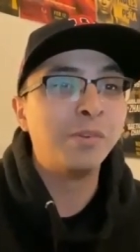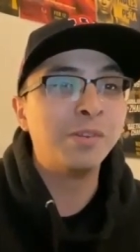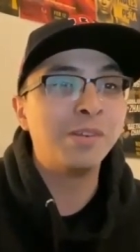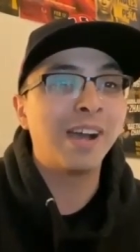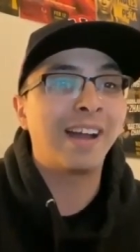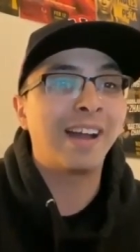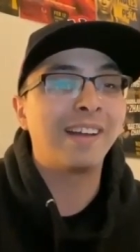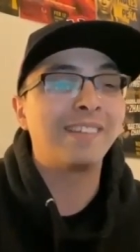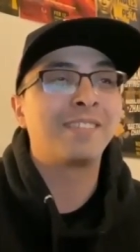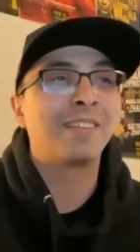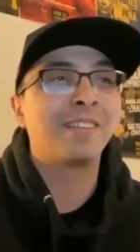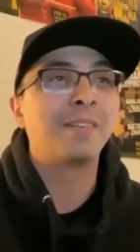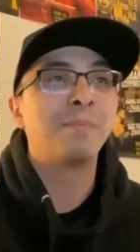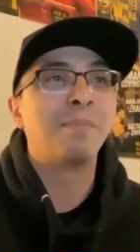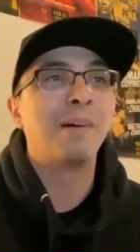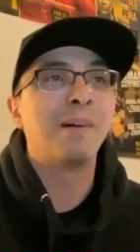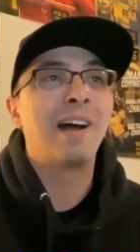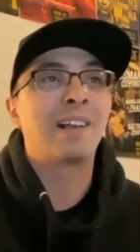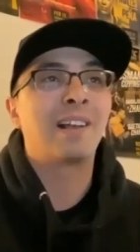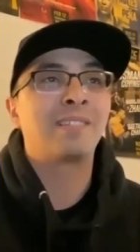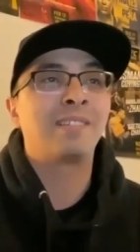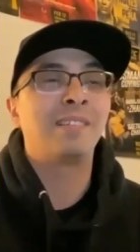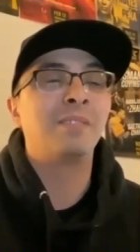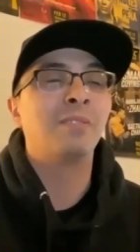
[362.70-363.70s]
you got into the
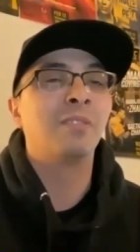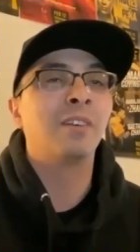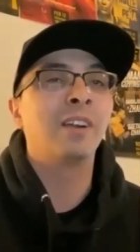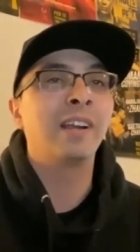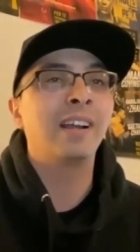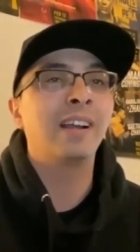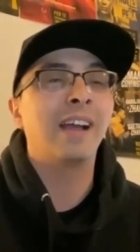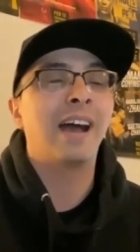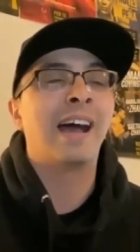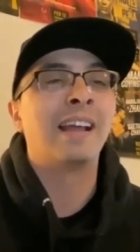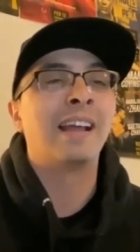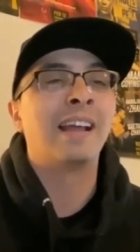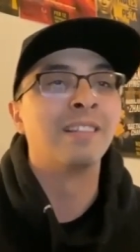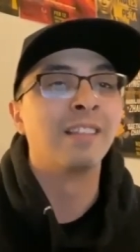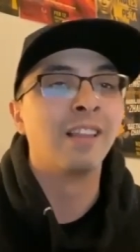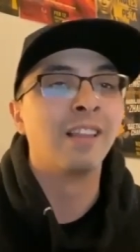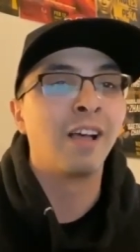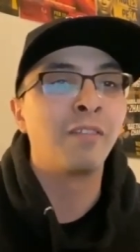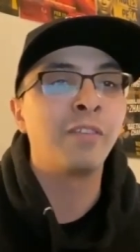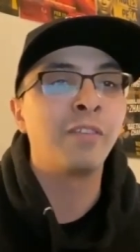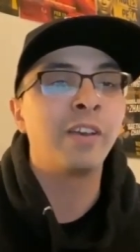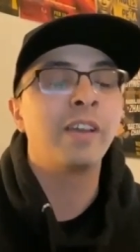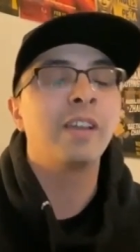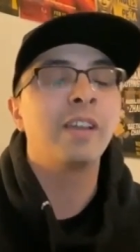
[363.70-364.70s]
boxing ring, I
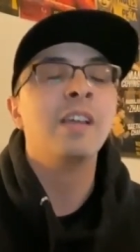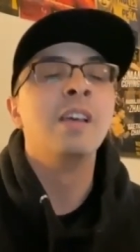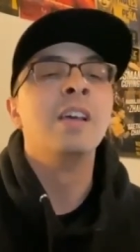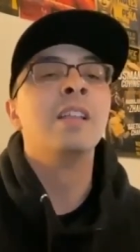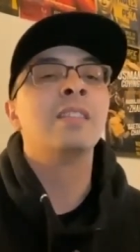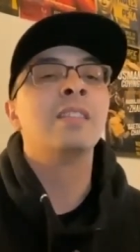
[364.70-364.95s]
love it.